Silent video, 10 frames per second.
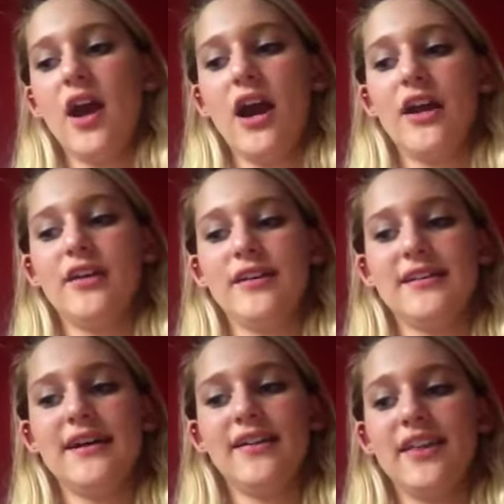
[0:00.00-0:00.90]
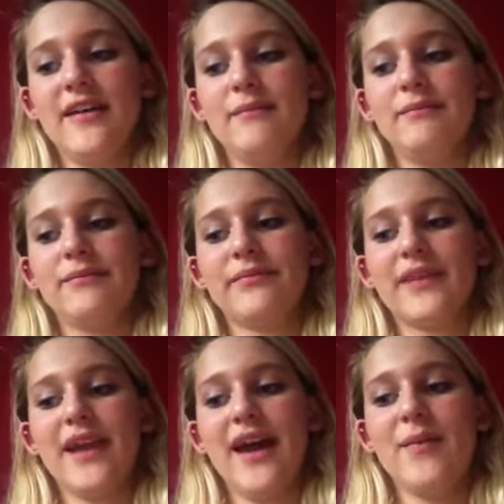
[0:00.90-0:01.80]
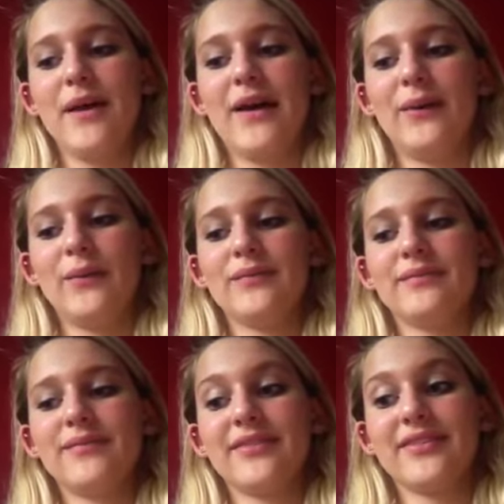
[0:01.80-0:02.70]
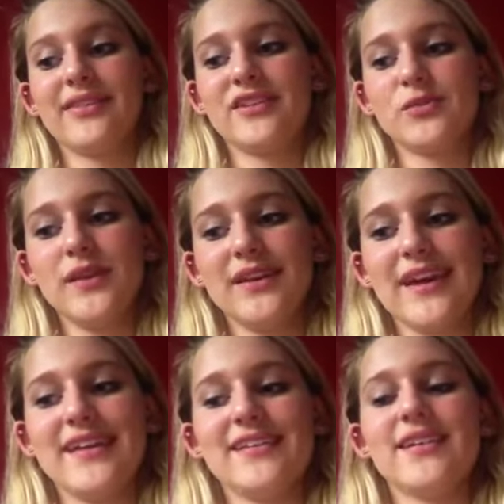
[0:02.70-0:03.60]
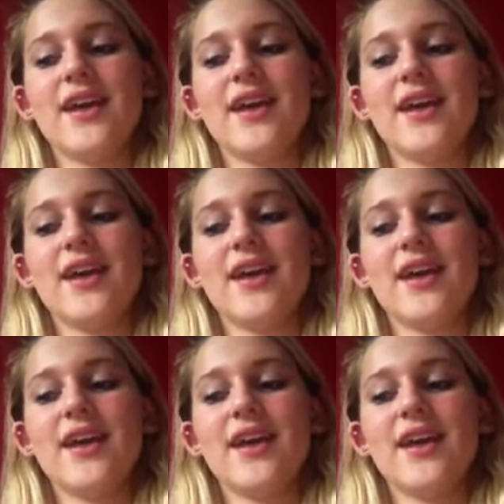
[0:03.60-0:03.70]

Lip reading: are you going to tell them about this weekend?